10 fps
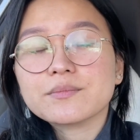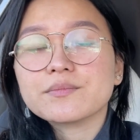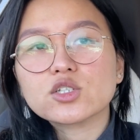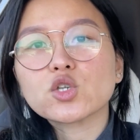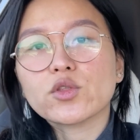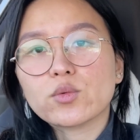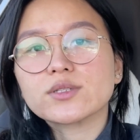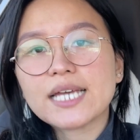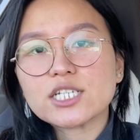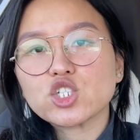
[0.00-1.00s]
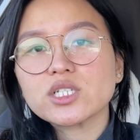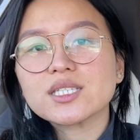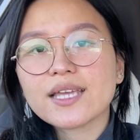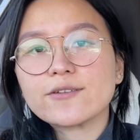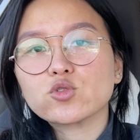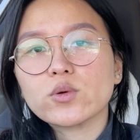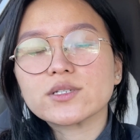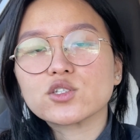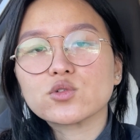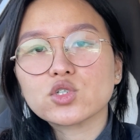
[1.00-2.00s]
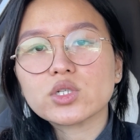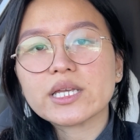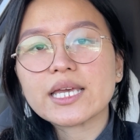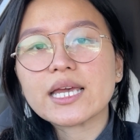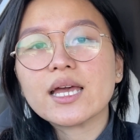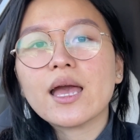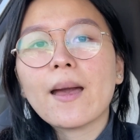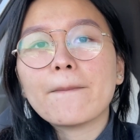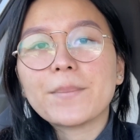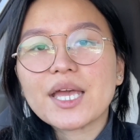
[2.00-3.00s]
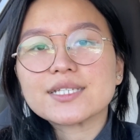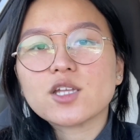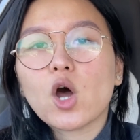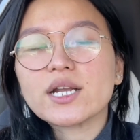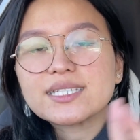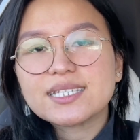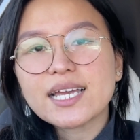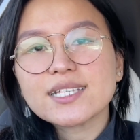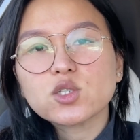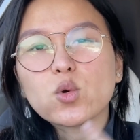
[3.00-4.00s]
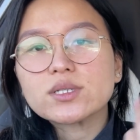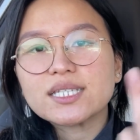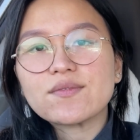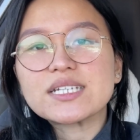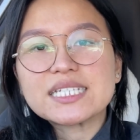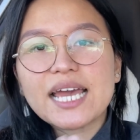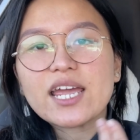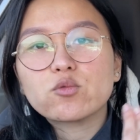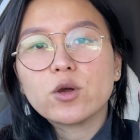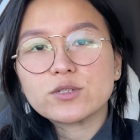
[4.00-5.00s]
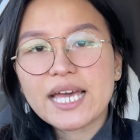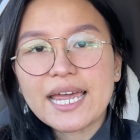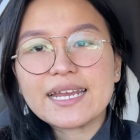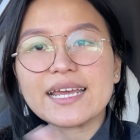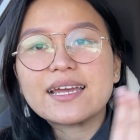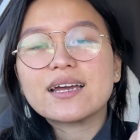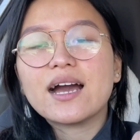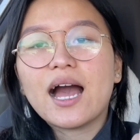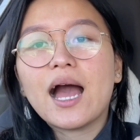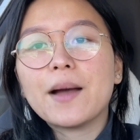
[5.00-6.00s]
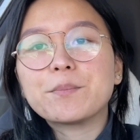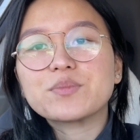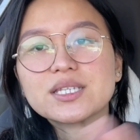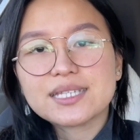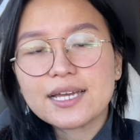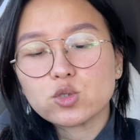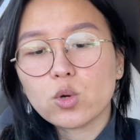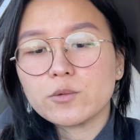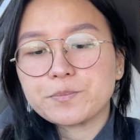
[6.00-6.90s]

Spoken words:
So the rotation schedule is usually based on a 6 or 7 day rotating schedule.